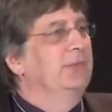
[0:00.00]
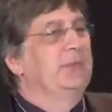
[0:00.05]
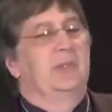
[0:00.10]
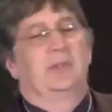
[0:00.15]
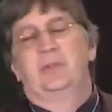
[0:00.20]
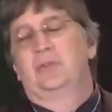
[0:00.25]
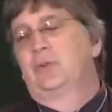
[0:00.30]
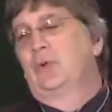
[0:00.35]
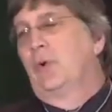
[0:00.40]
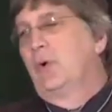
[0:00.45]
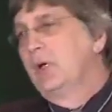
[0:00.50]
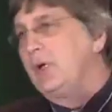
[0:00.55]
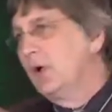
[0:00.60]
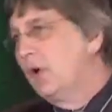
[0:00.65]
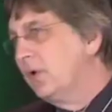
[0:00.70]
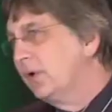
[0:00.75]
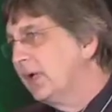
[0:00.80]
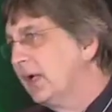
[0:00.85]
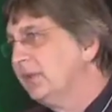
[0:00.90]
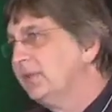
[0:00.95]
So this
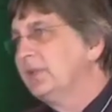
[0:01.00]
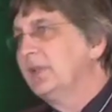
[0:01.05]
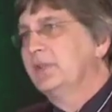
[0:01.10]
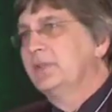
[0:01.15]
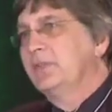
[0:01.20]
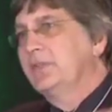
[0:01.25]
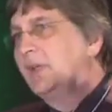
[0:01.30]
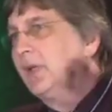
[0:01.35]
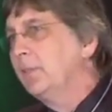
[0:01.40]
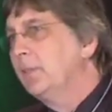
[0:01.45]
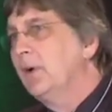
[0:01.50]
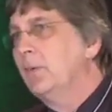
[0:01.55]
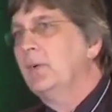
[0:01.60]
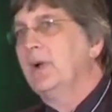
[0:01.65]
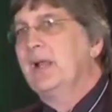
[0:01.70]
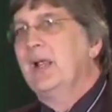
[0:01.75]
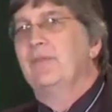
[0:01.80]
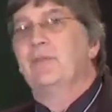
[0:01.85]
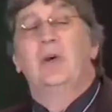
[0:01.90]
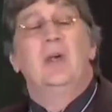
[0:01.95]
Toyota, Six Sigma,
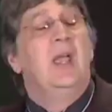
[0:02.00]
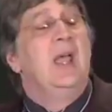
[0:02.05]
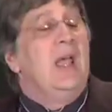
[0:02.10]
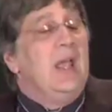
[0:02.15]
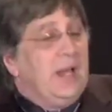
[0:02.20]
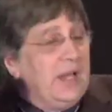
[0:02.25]
whatever,